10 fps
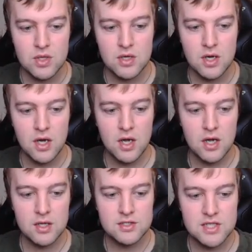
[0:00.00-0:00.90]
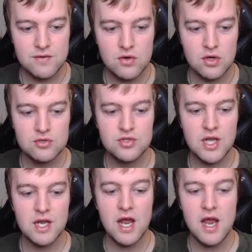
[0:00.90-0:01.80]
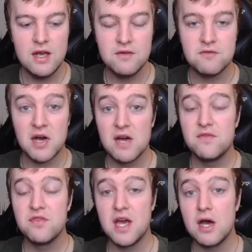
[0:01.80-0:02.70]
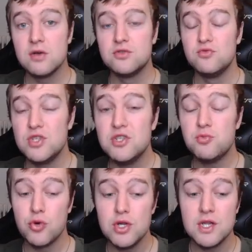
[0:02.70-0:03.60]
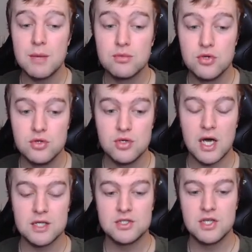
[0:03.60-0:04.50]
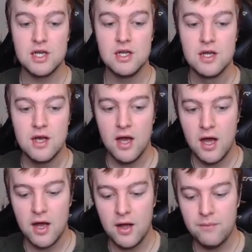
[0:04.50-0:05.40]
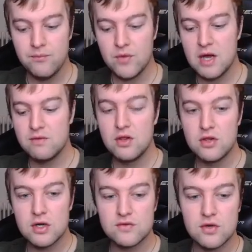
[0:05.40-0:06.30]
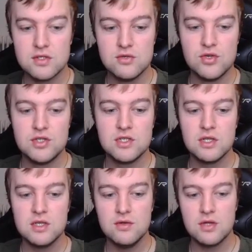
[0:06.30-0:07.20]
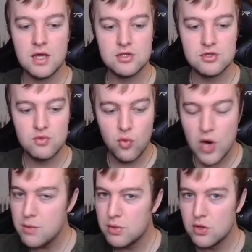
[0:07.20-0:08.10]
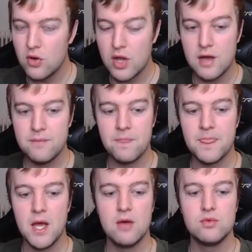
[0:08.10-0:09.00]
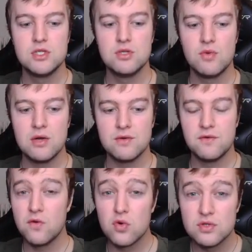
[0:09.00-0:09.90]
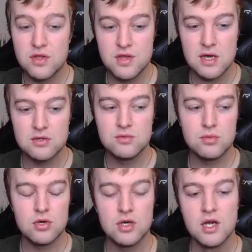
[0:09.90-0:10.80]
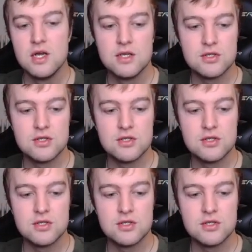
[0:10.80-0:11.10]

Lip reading: 785,000, which is pretty damn good, I'd say. I have a lot of dungeon recently that is way below that, which is around 400,000 mark. So